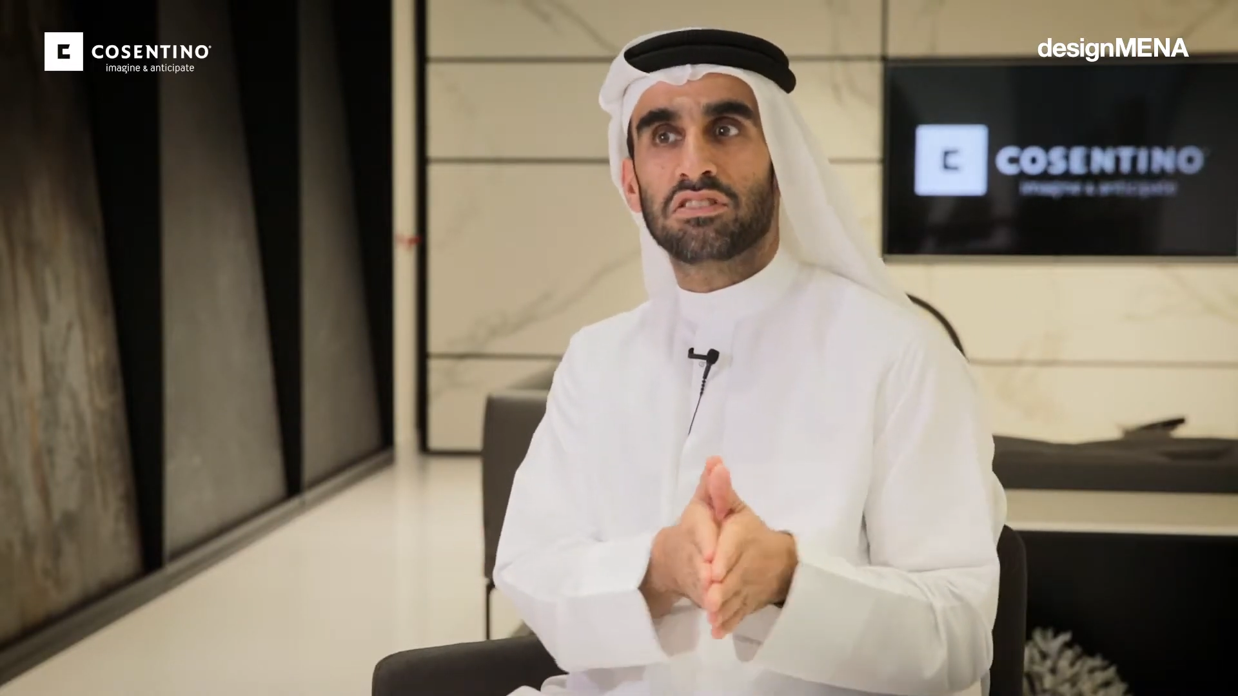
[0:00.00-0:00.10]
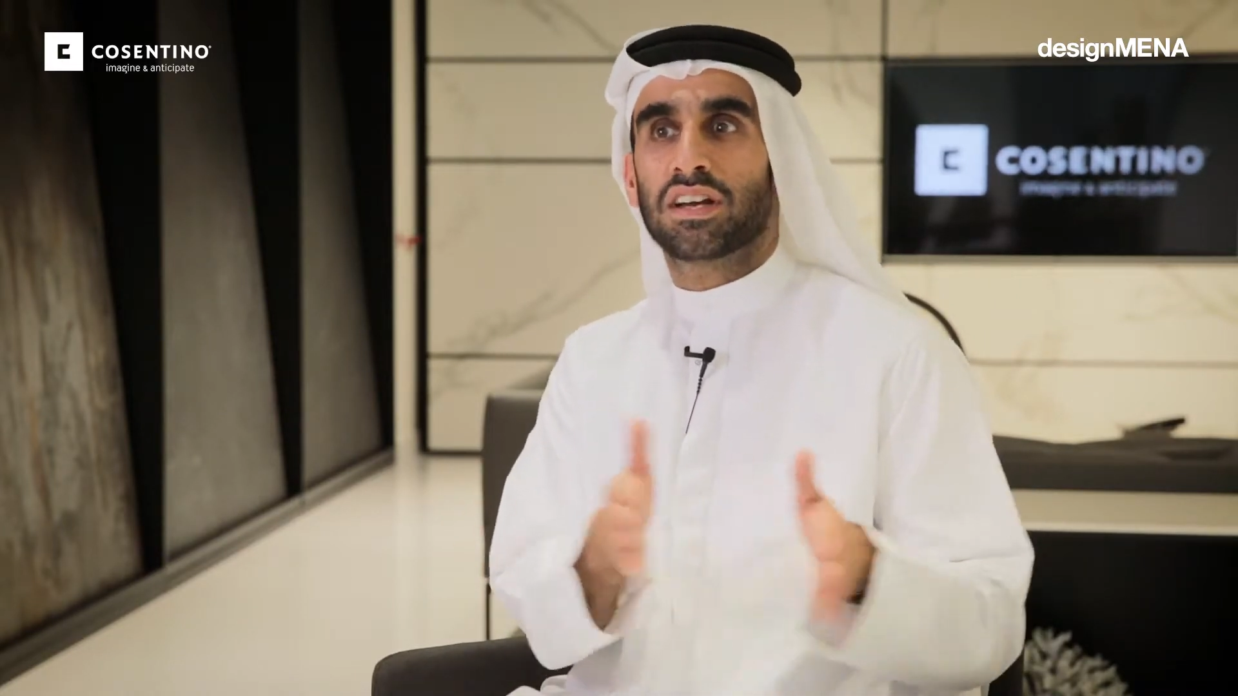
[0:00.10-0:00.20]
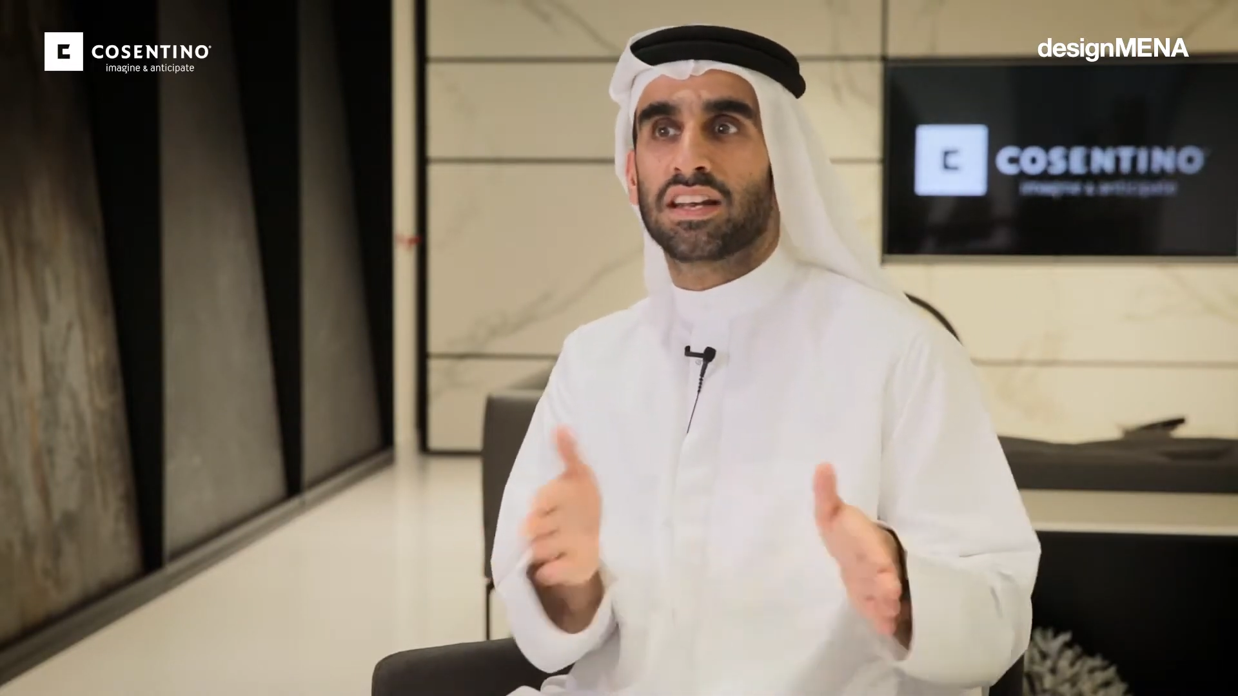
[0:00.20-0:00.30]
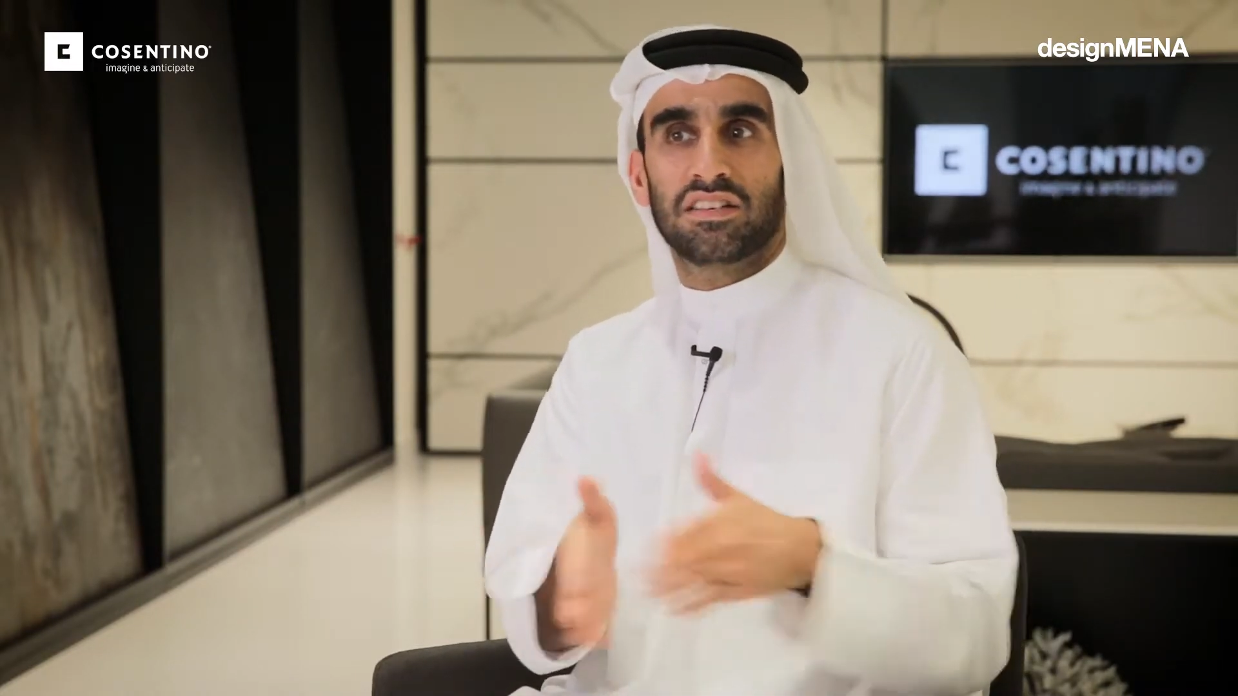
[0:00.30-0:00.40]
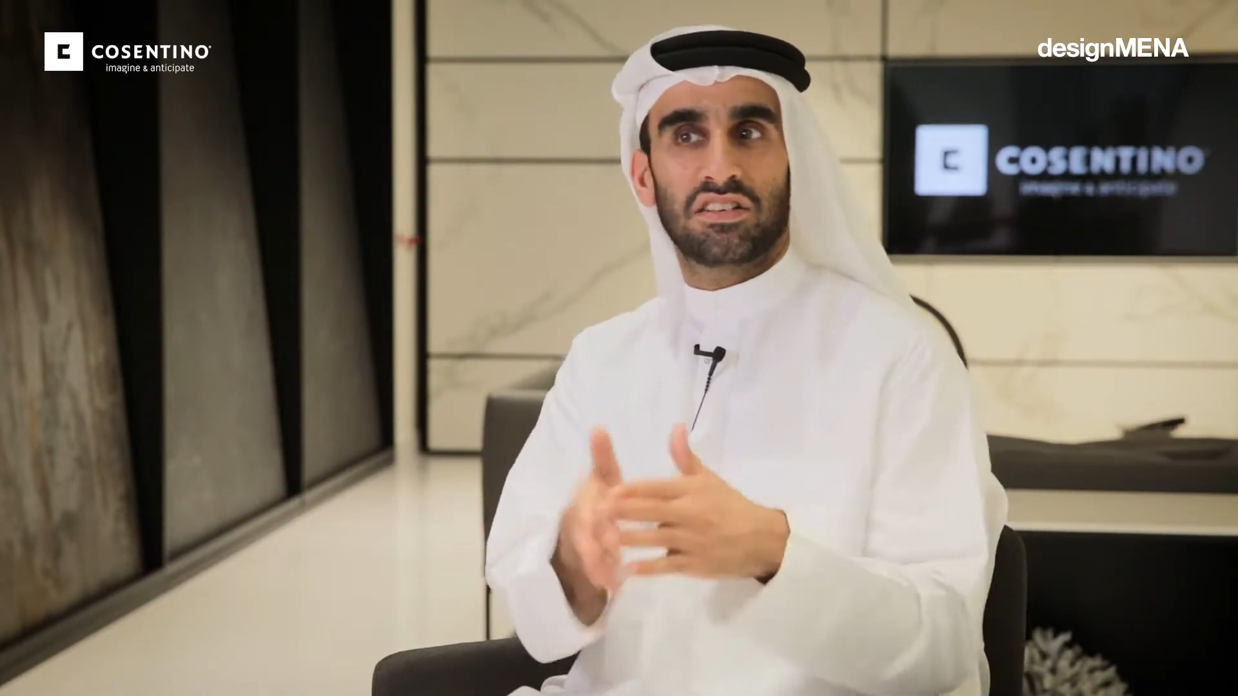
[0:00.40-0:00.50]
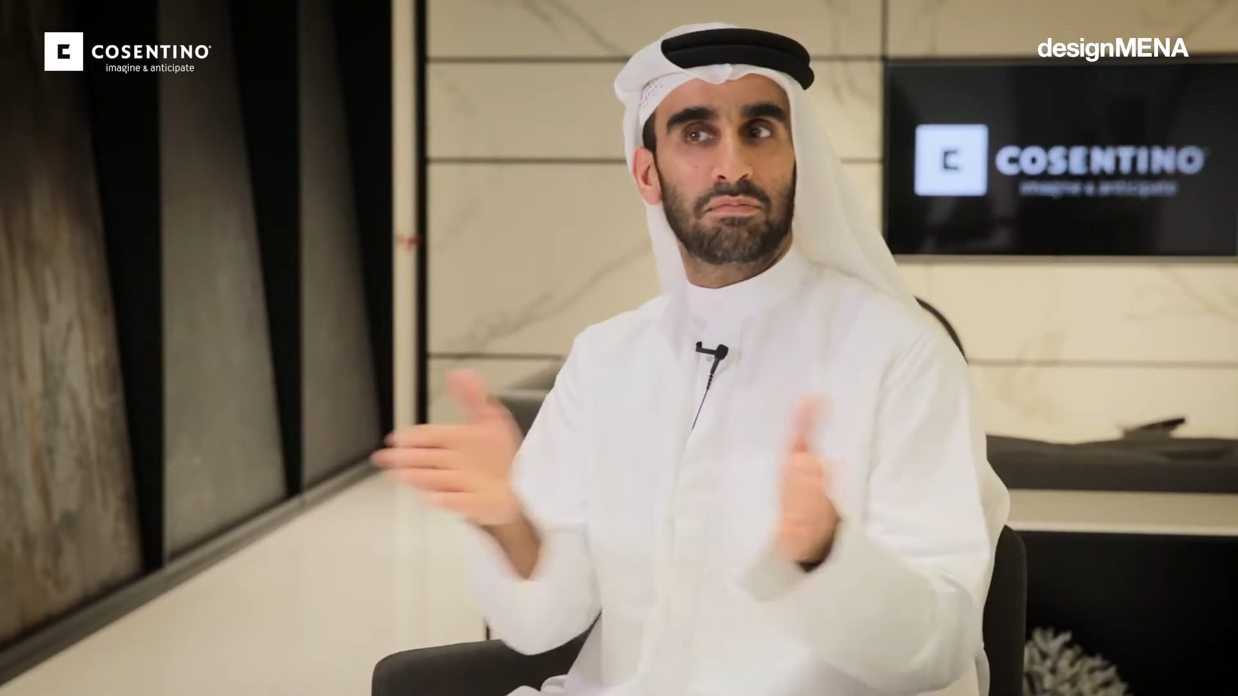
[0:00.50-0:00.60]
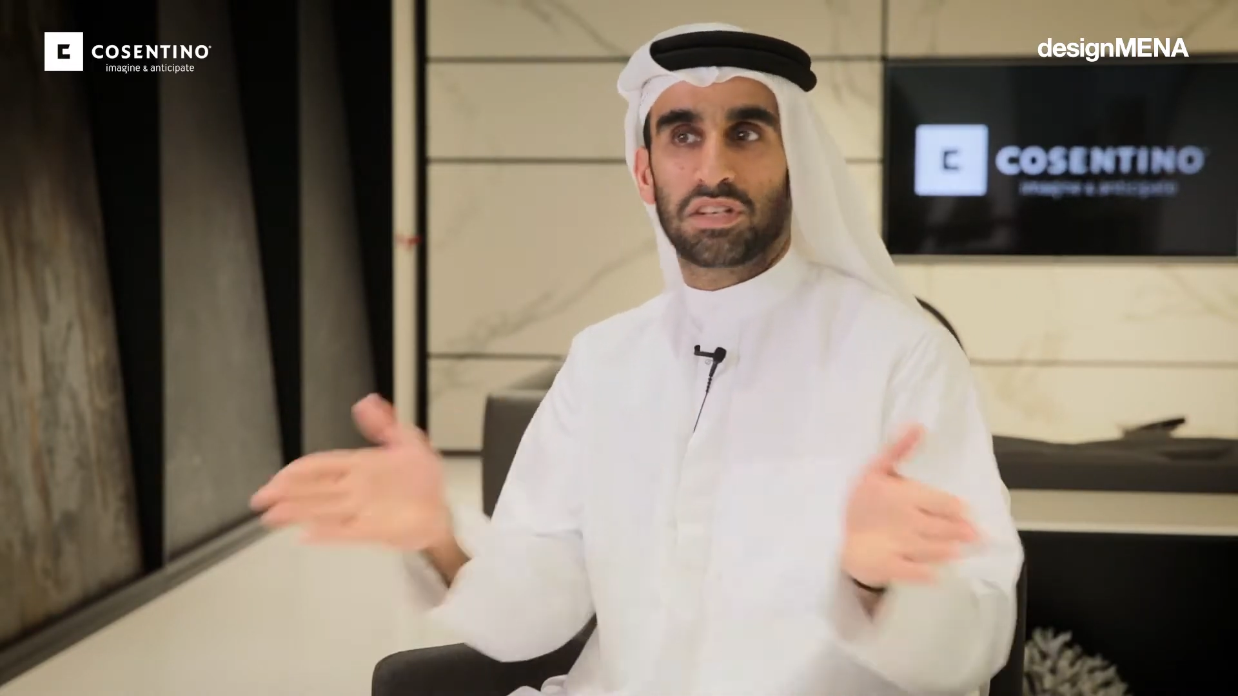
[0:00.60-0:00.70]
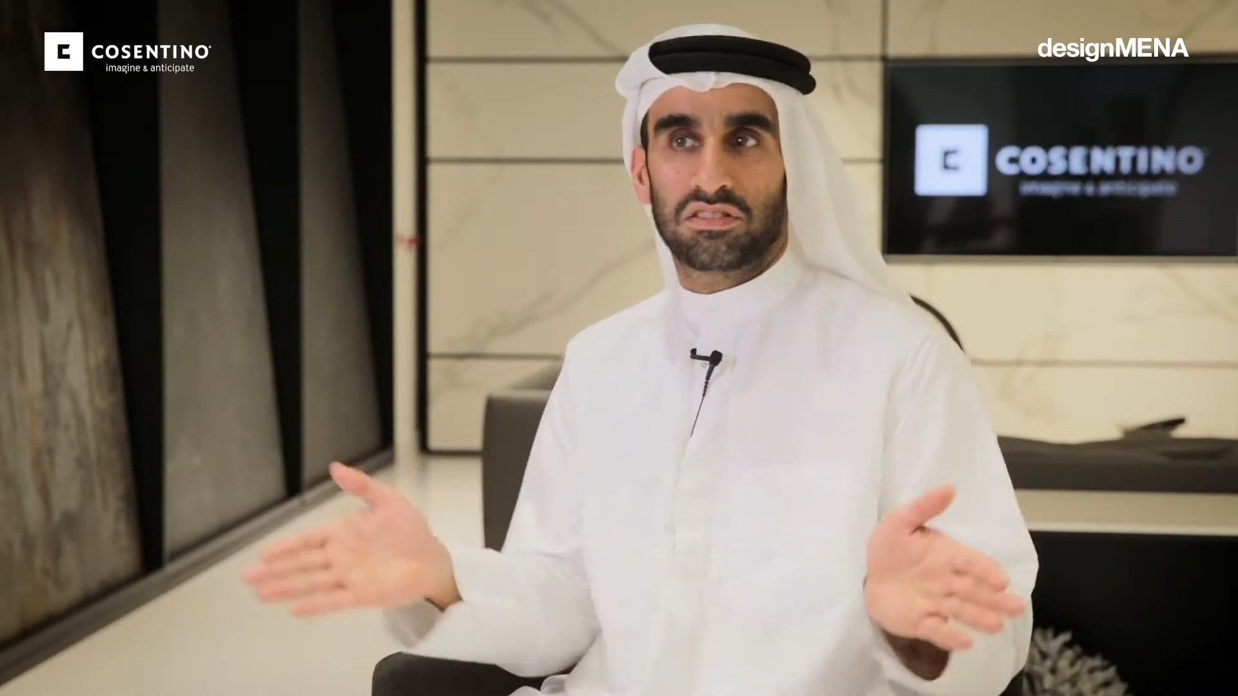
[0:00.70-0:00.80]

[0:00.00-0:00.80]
you can adopt